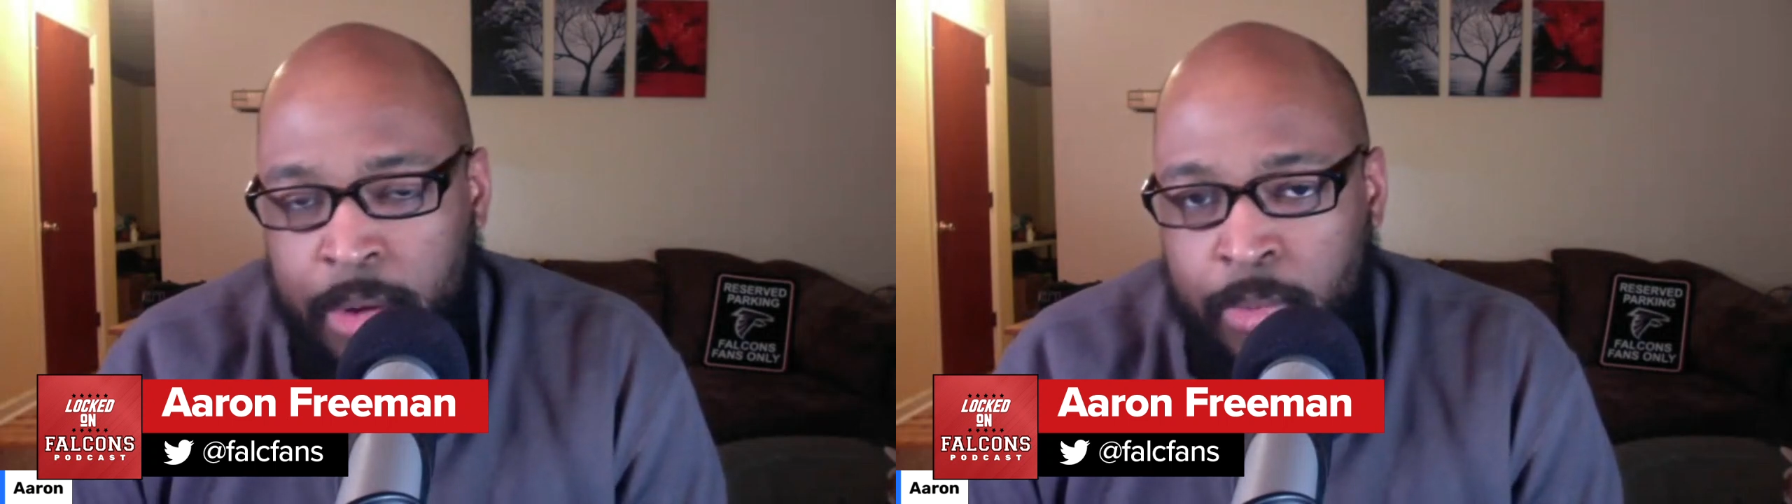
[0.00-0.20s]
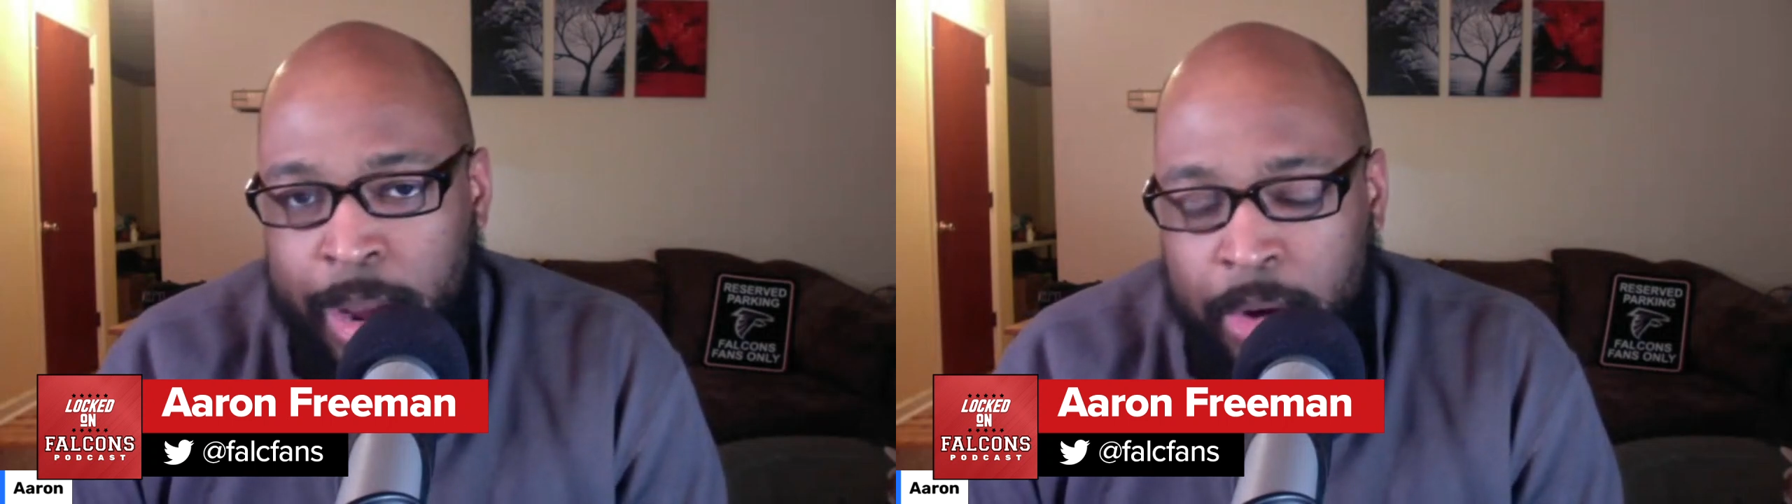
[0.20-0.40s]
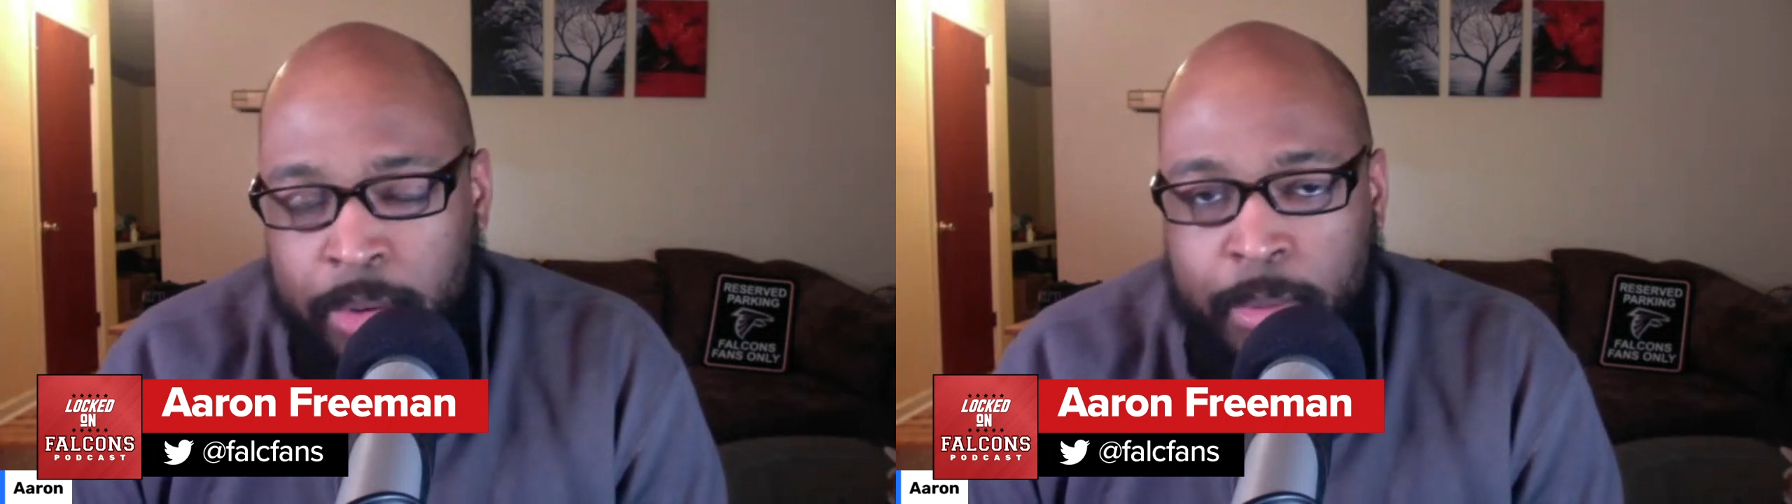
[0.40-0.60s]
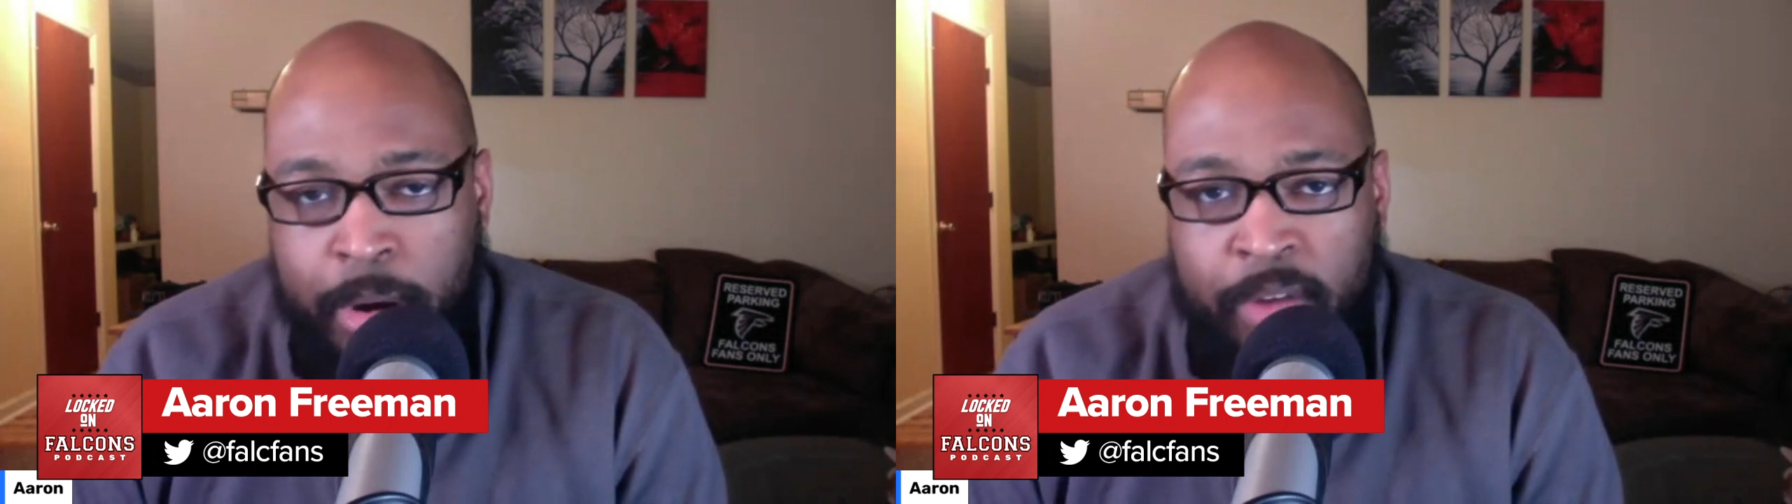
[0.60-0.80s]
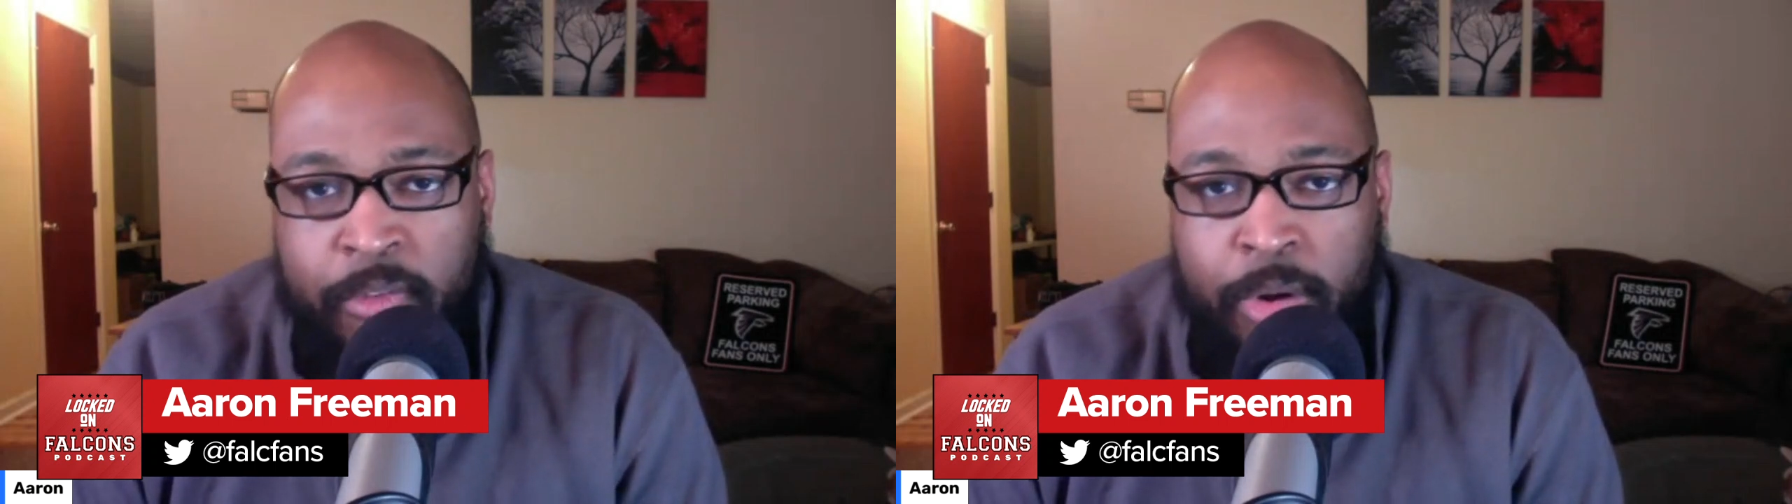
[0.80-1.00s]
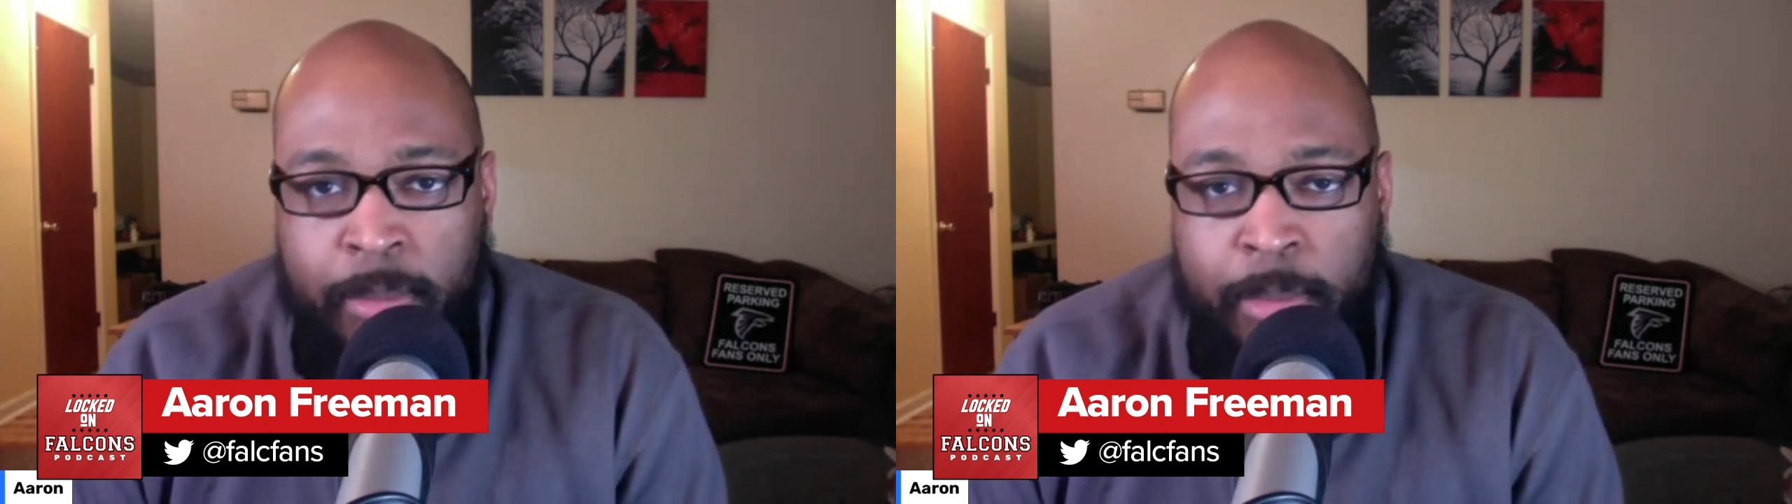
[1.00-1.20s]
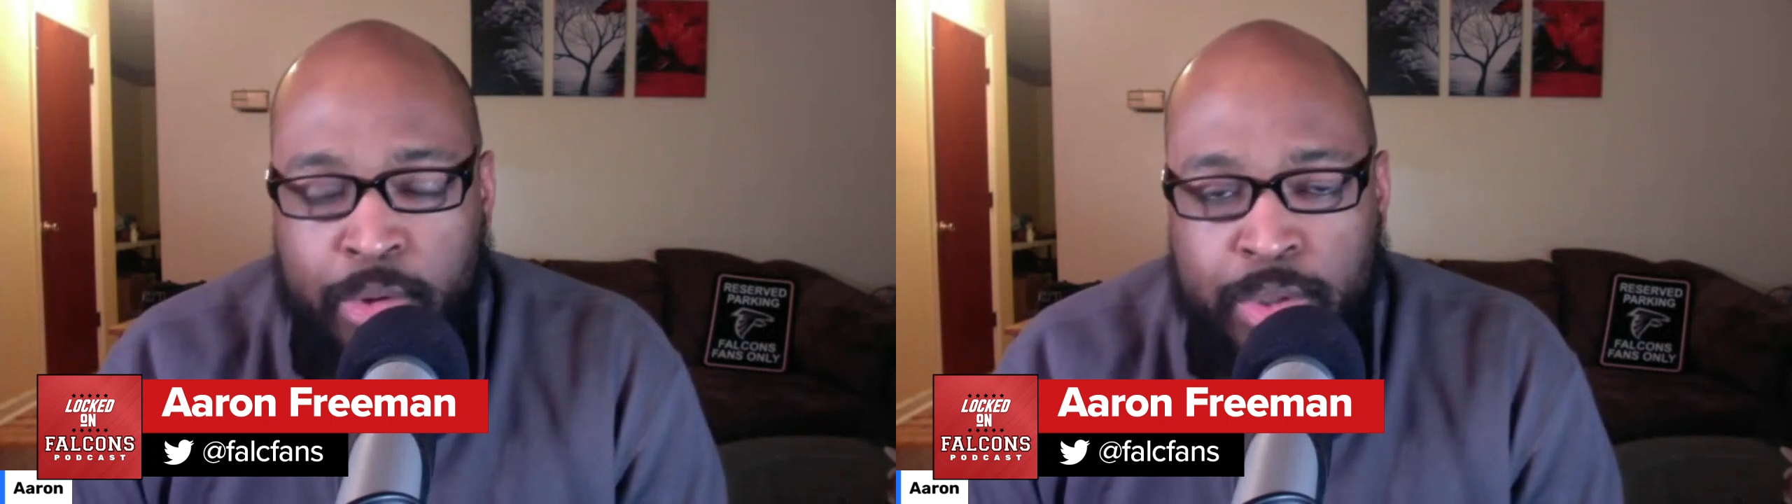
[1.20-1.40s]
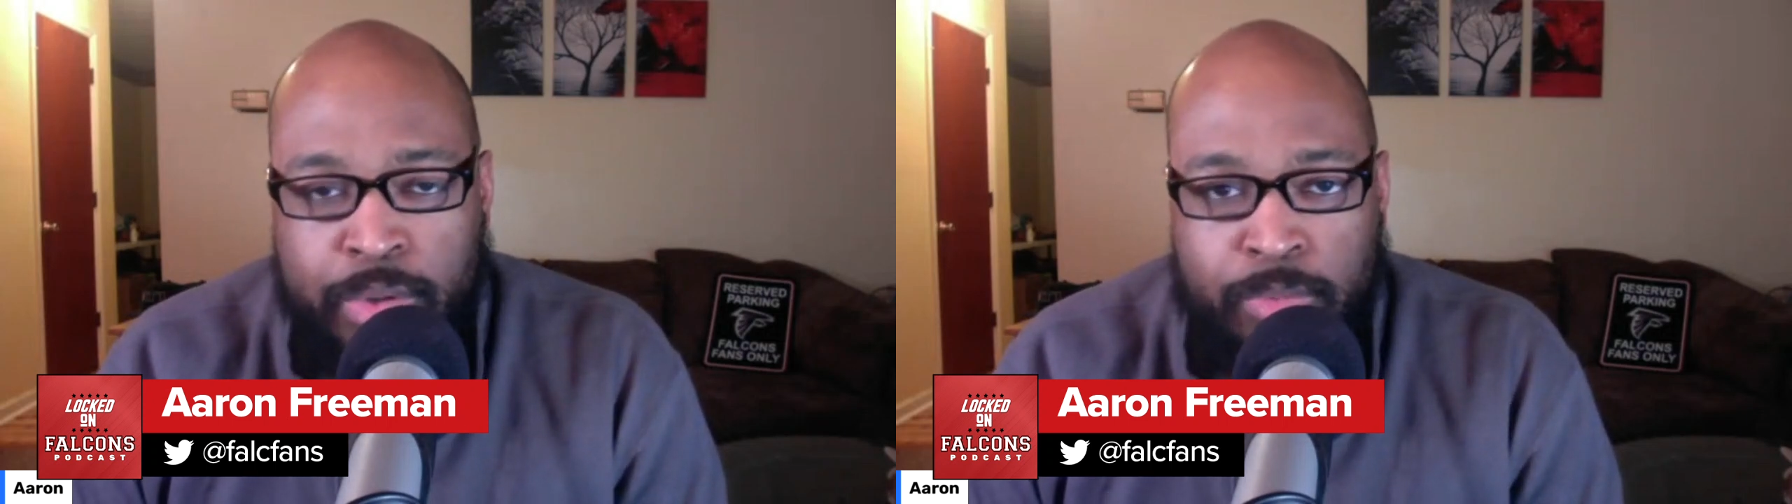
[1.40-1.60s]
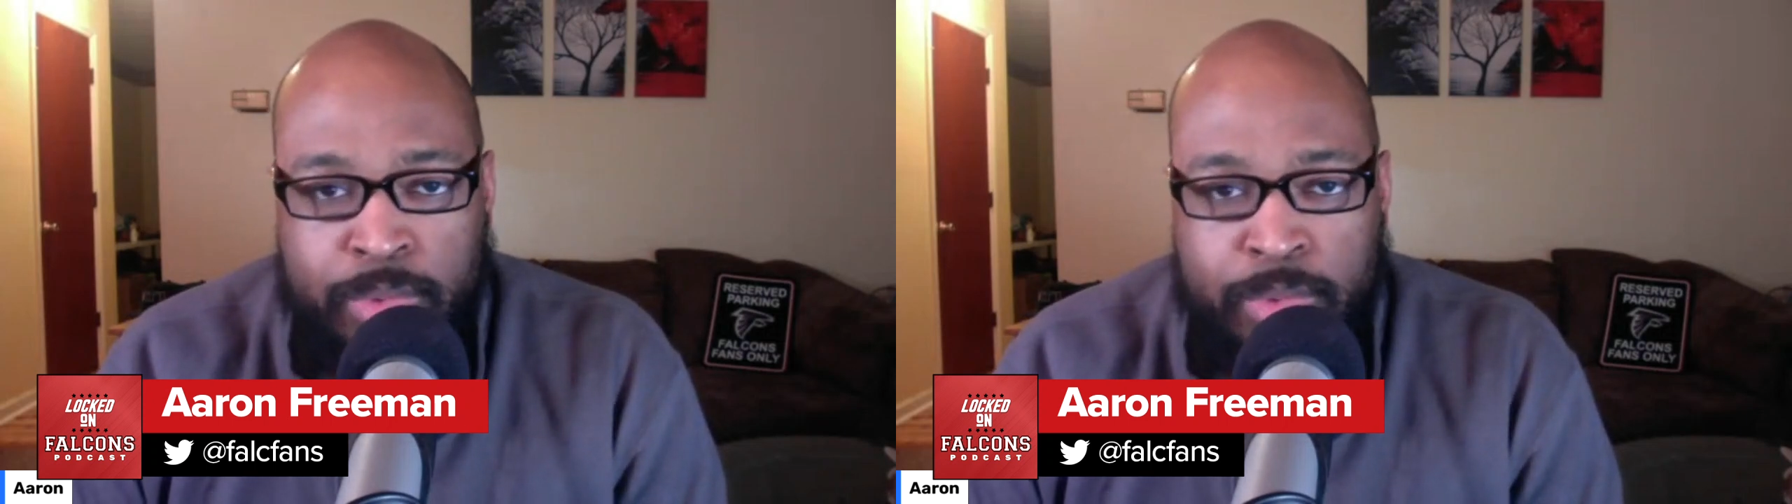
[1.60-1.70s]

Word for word: record mark for most